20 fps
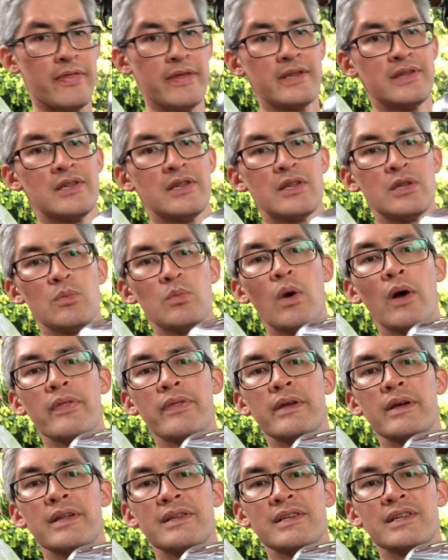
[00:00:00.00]
This is the one
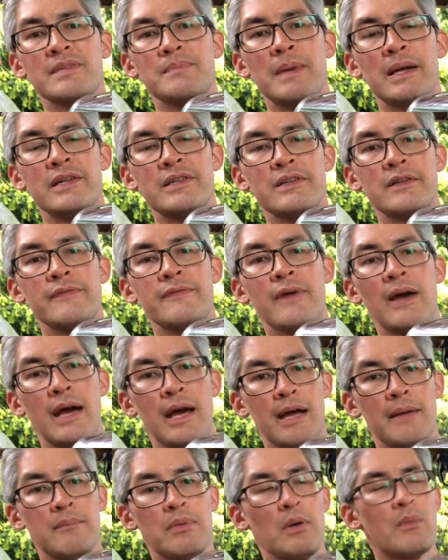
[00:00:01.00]
that is expensive,
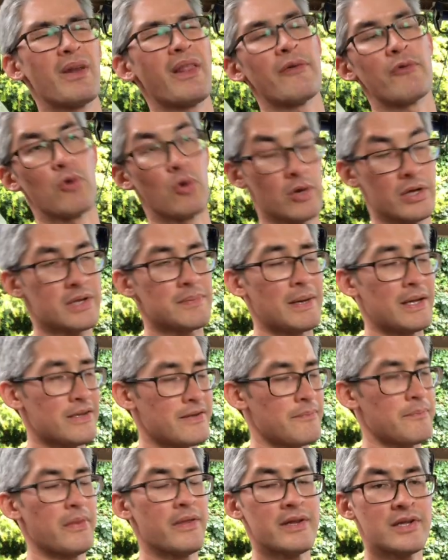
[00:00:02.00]
and well, they're all
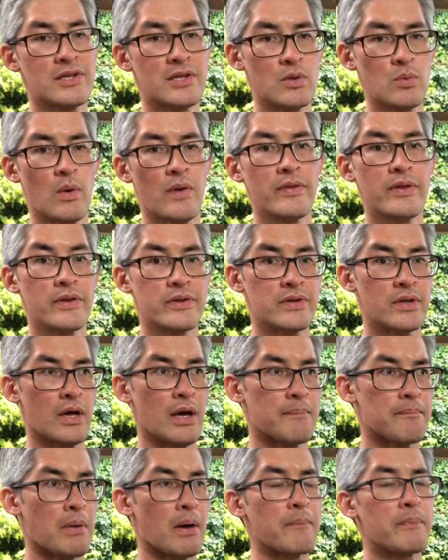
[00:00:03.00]
expensive, but this is the one that's
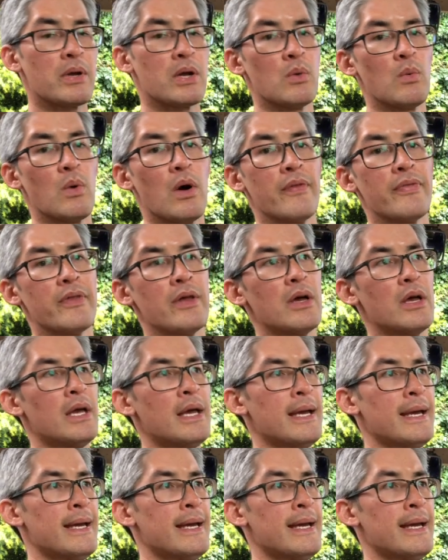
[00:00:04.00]
a popular one that